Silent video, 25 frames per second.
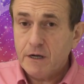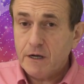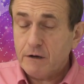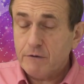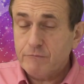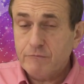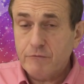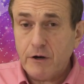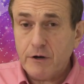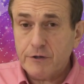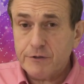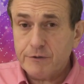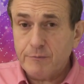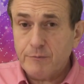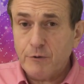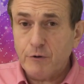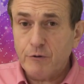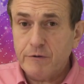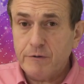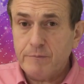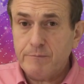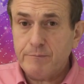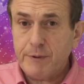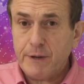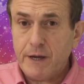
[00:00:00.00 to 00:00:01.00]
and rather
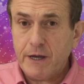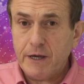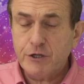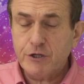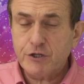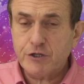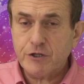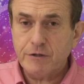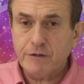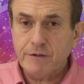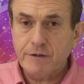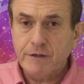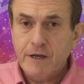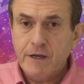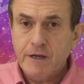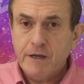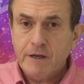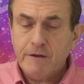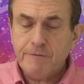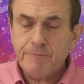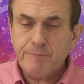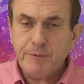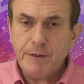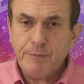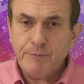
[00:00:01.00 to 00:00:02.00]
more impatient
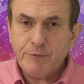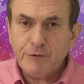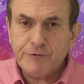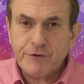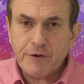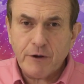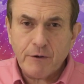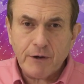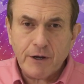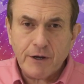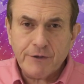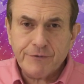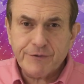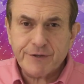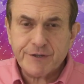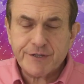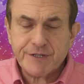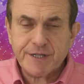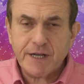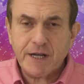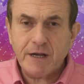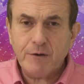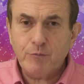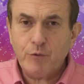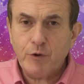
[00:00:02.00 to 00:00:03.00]
if people don't
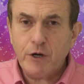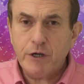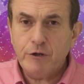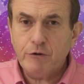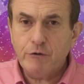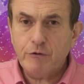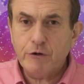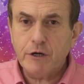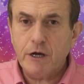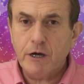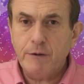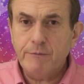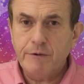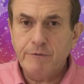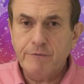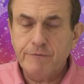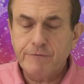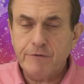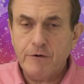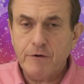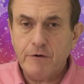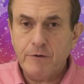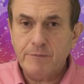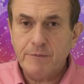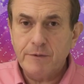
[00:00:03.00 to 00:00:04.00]
understand where you're coming
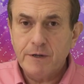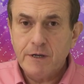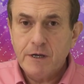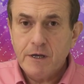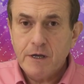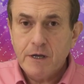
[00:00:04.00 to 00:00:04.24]
from.